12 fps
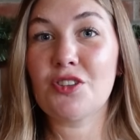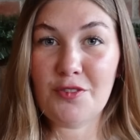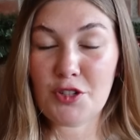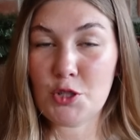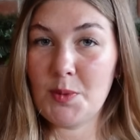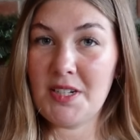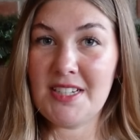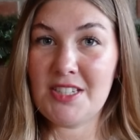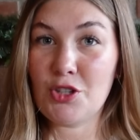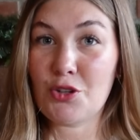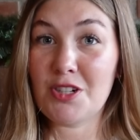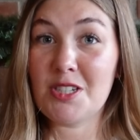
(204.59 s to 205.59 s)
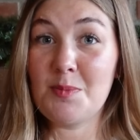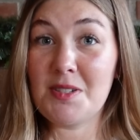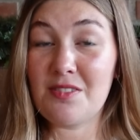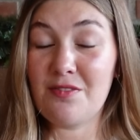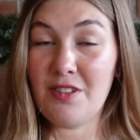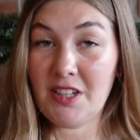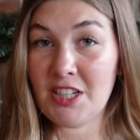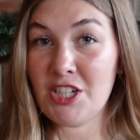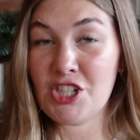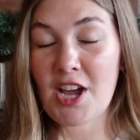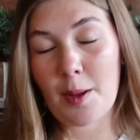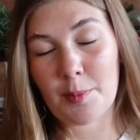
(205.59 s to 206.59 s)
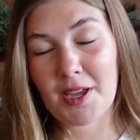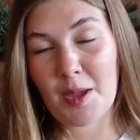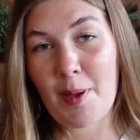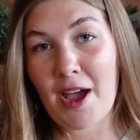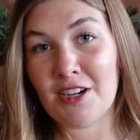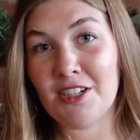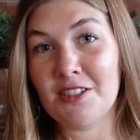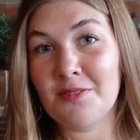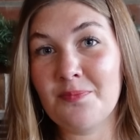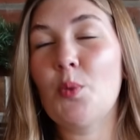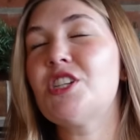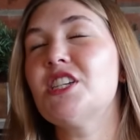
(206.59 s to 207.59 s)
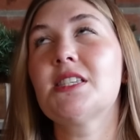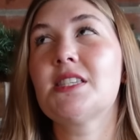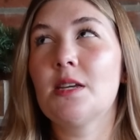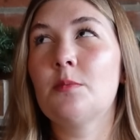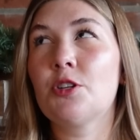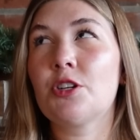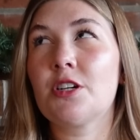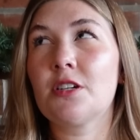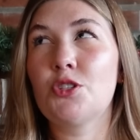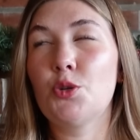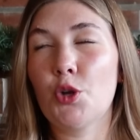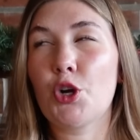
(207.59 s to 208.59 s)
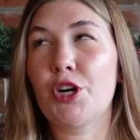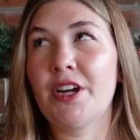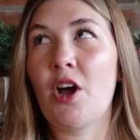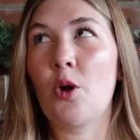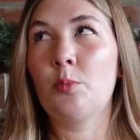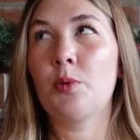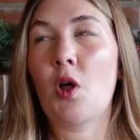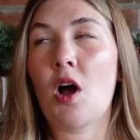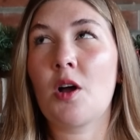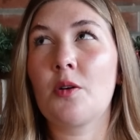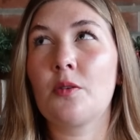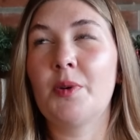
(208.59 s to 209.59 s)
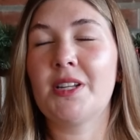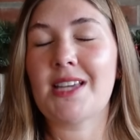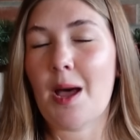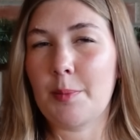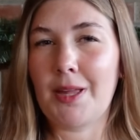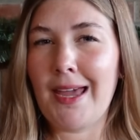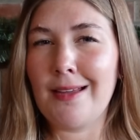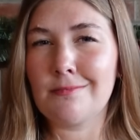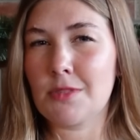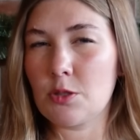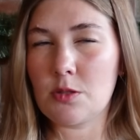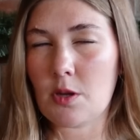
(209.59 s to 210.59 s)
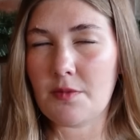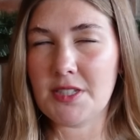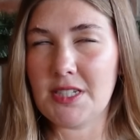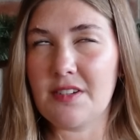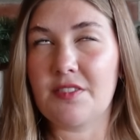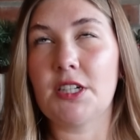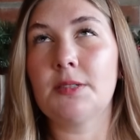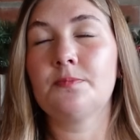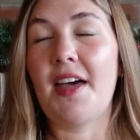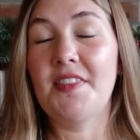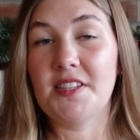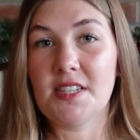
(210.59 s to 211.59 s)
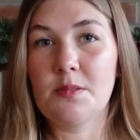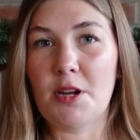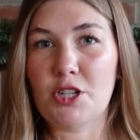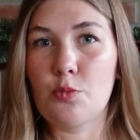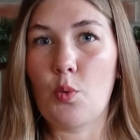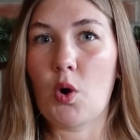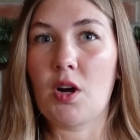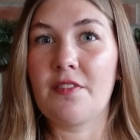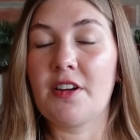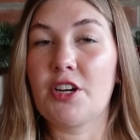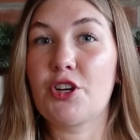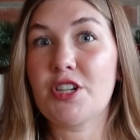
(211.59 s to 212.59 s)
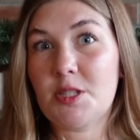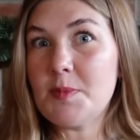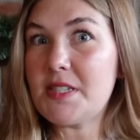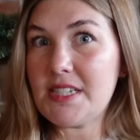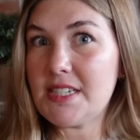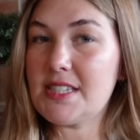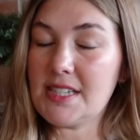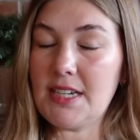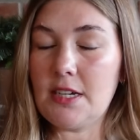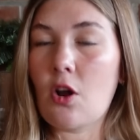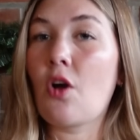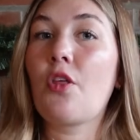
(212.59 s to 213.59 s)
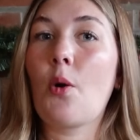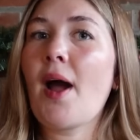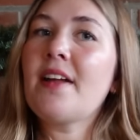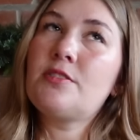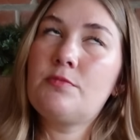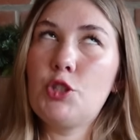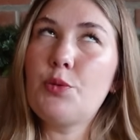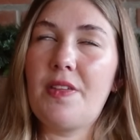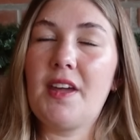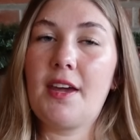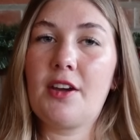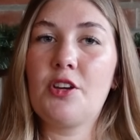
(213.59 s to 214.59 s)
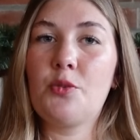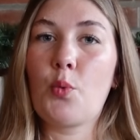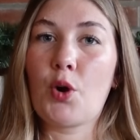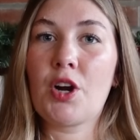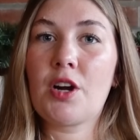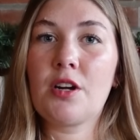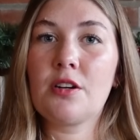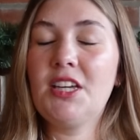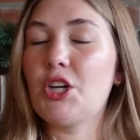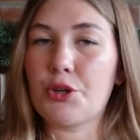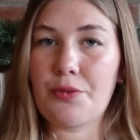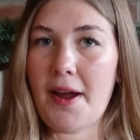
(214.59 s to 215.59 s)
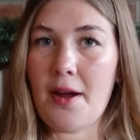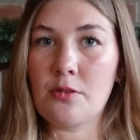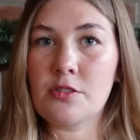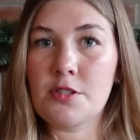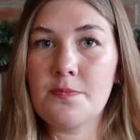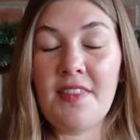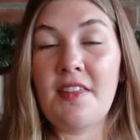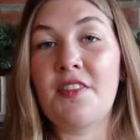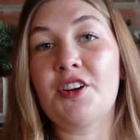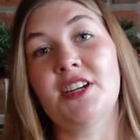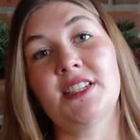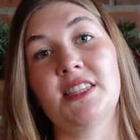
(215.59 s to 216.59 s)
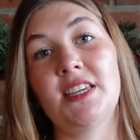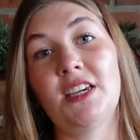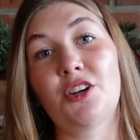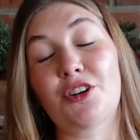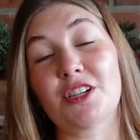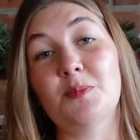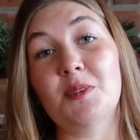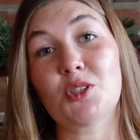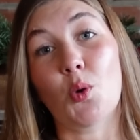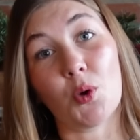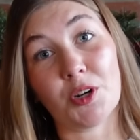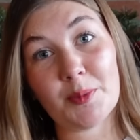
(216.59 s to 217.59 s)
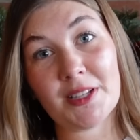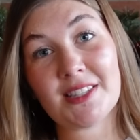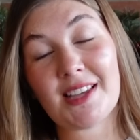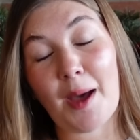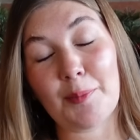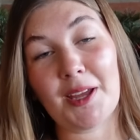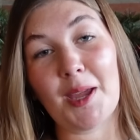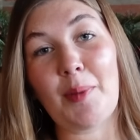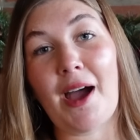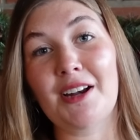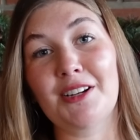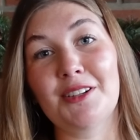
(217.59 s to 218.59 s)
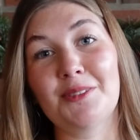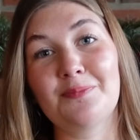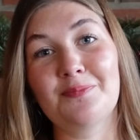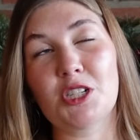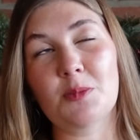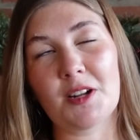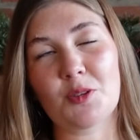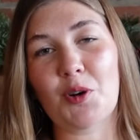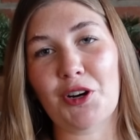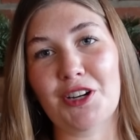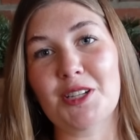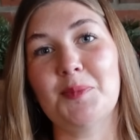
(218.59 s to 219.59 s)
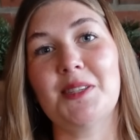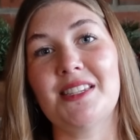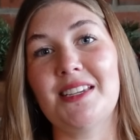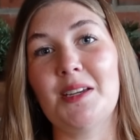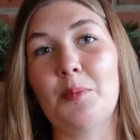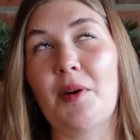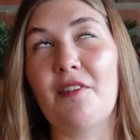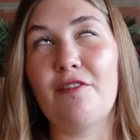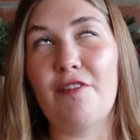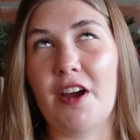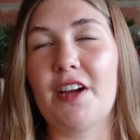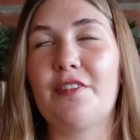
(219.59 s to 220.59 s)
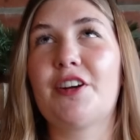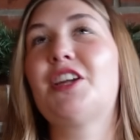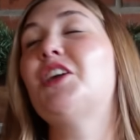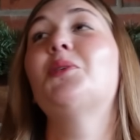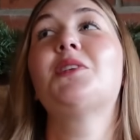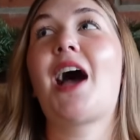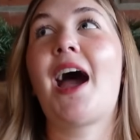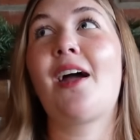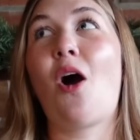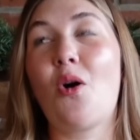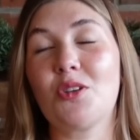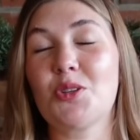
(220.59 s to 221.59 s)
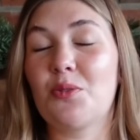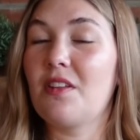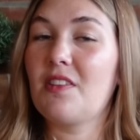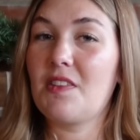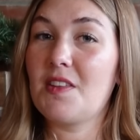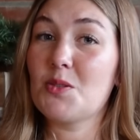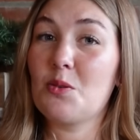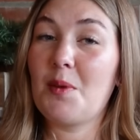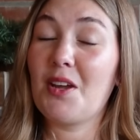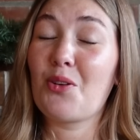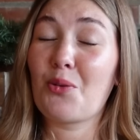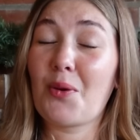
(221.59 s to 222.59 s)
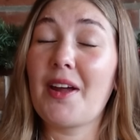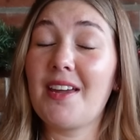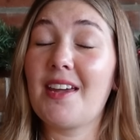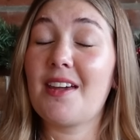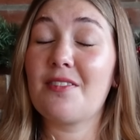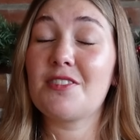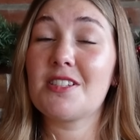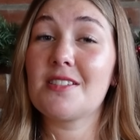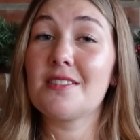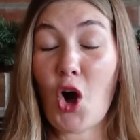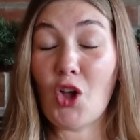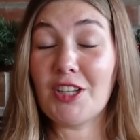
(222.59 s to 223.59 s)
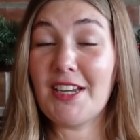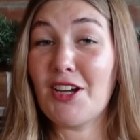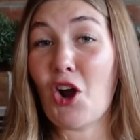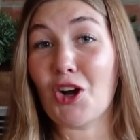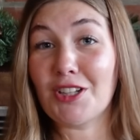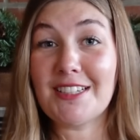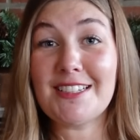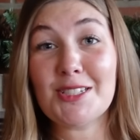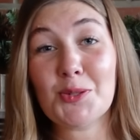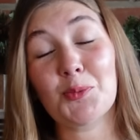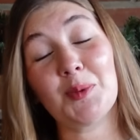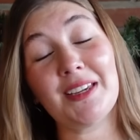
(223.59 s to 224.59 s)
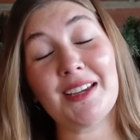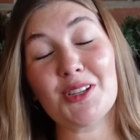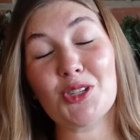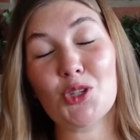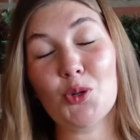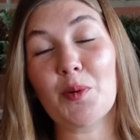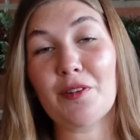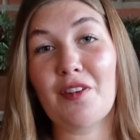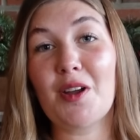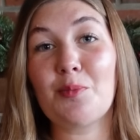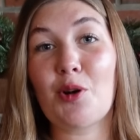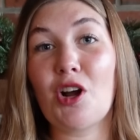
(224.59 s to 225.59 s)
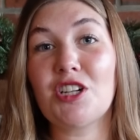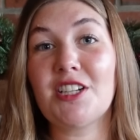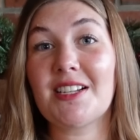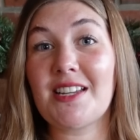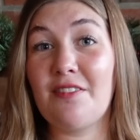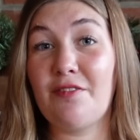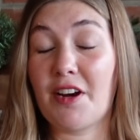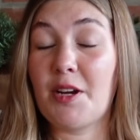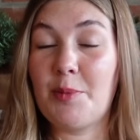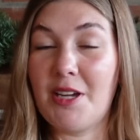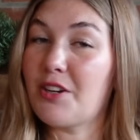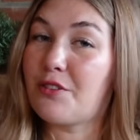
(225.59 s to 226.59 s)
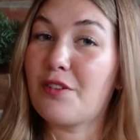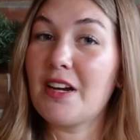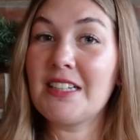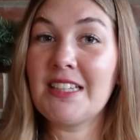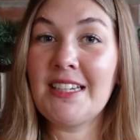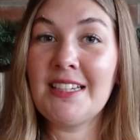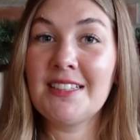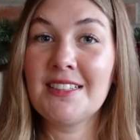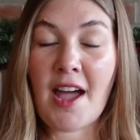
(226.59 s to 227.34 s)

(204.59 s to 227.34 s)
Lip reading: The first one is the Christmas Village applique pattern, which is similar to the Hurry Home block, but it's applique, so it's obviously different. And this is much more of a Christmassy scene, although I do think it could work year round. And then there is the Christmas Ornaments applique pattern, which is much more Christmassy, but very cute. I also think that these would make great gifts. Holiday garlands would be a super fun project and very beginner friendly.